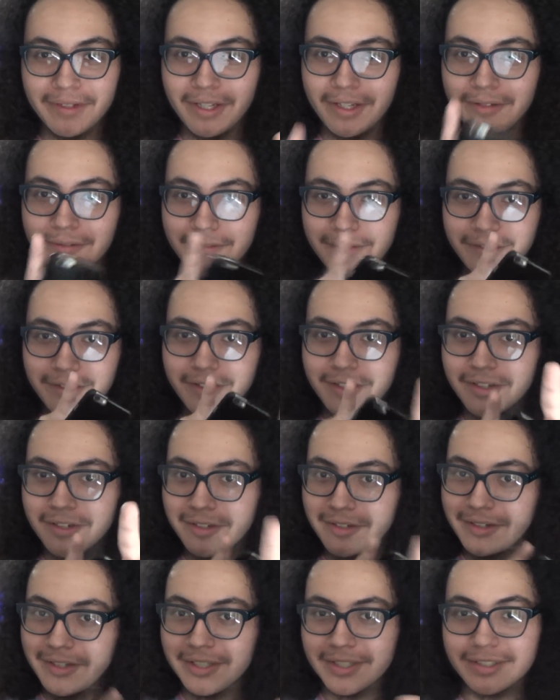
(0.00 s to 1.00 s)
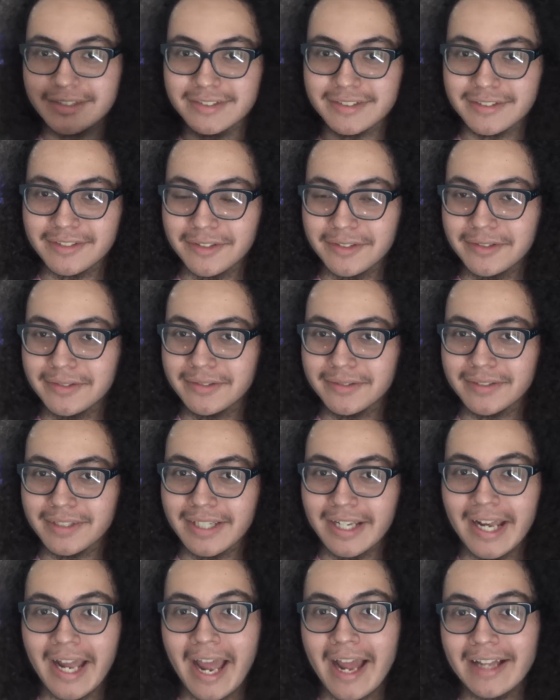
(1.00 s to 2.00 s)
If you're curious, don't
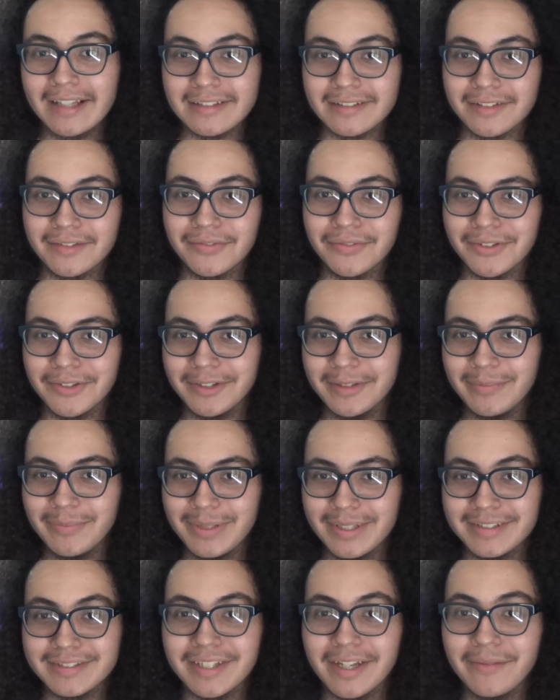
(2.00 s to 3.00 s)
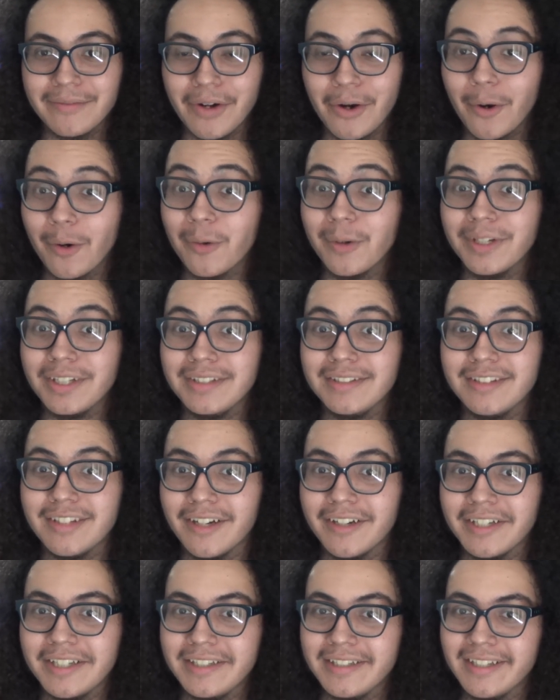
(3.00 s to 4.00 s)
ask for it because I've already
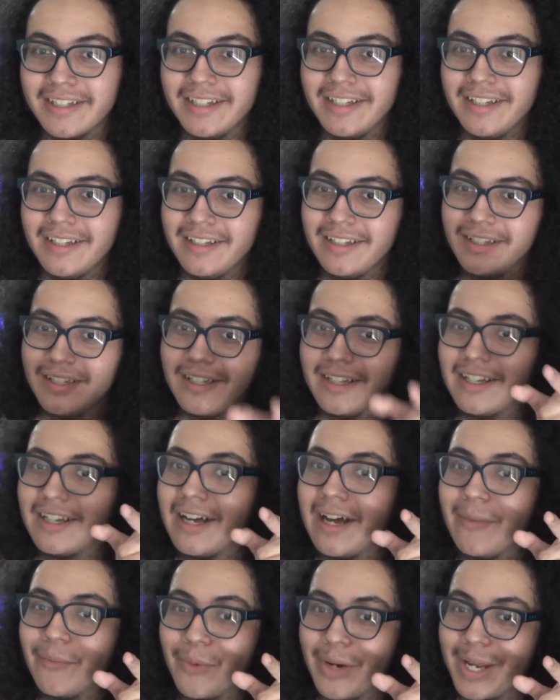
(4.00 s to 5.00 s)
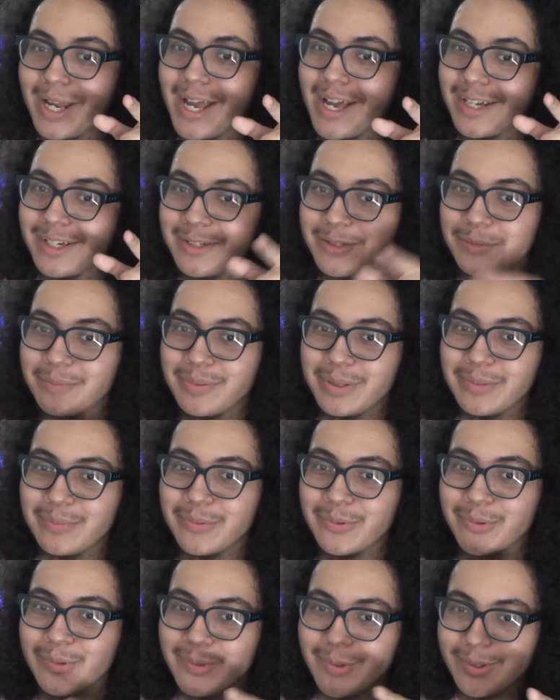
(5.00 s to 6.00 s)
done it. I'm way ahead of you
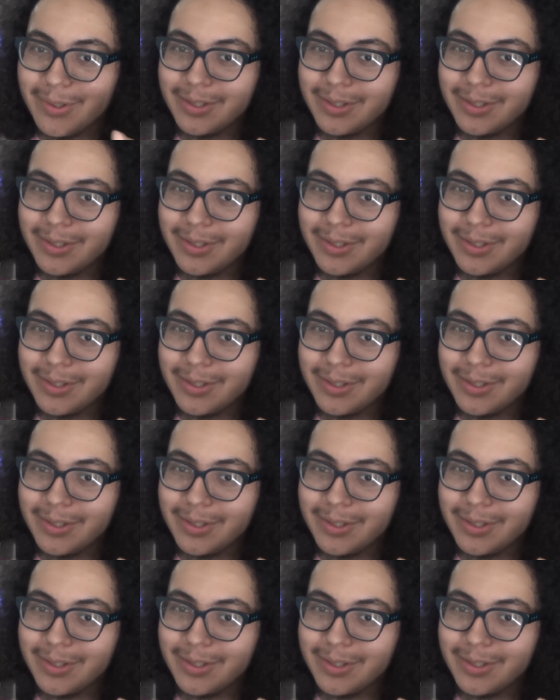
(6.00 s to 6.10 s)
people.